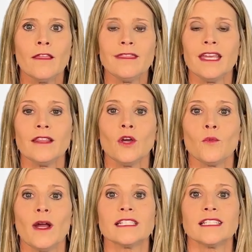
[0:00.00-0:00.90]
Then the
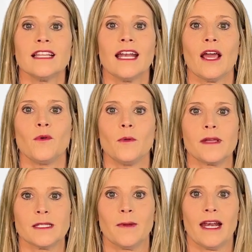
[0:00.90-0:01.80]
rest of the day will
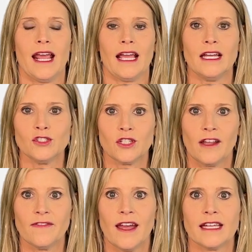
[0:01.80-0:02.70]
be spent at
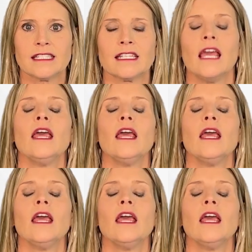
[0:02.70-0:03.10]
Country Fest,